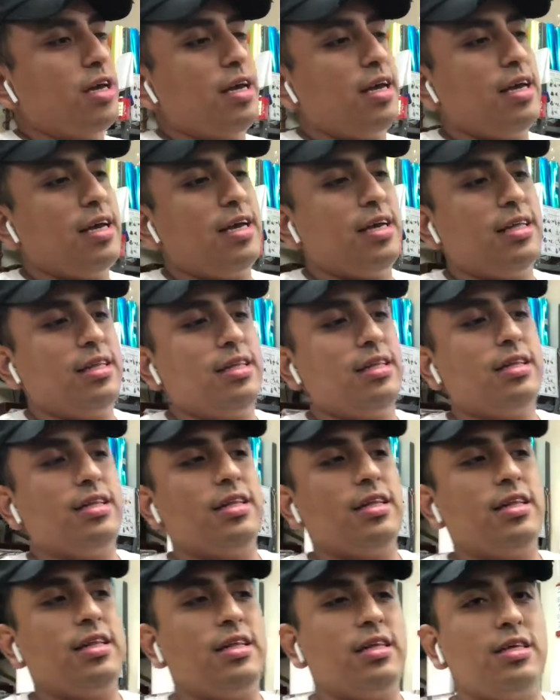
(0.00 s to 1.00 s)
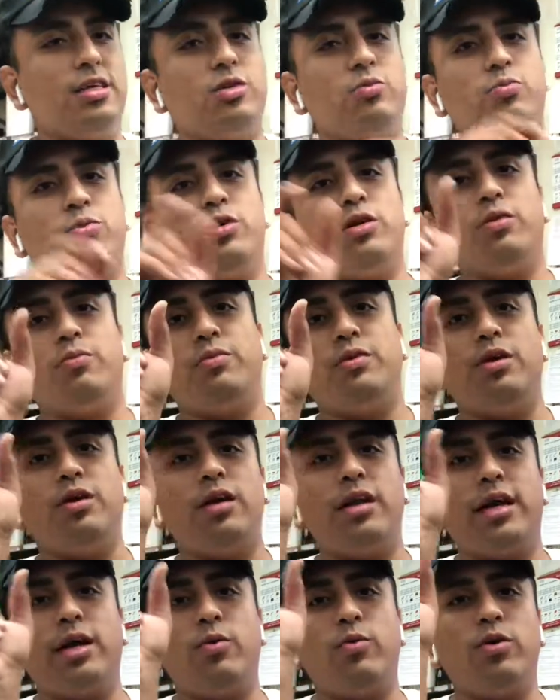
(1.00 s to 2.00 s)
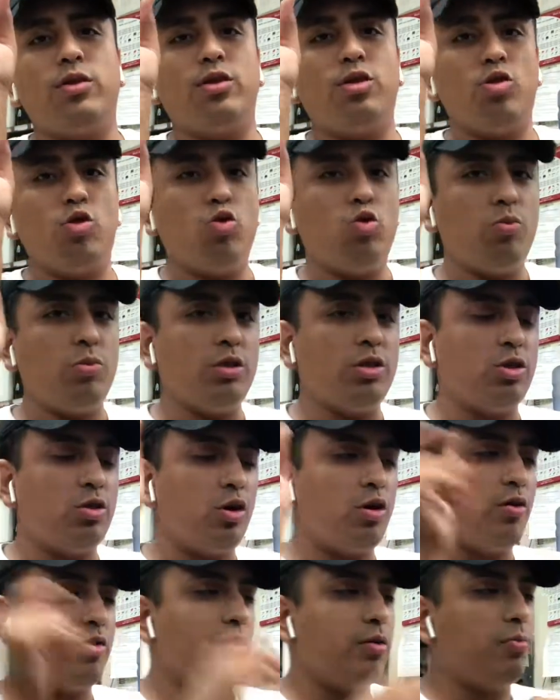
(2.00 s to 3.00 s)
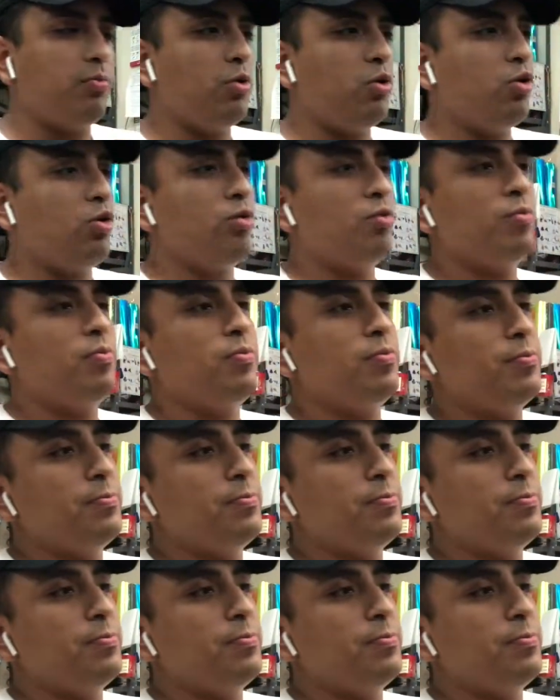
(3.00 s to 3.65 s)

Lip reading: and they just put up there like what the lumens are, their bulb,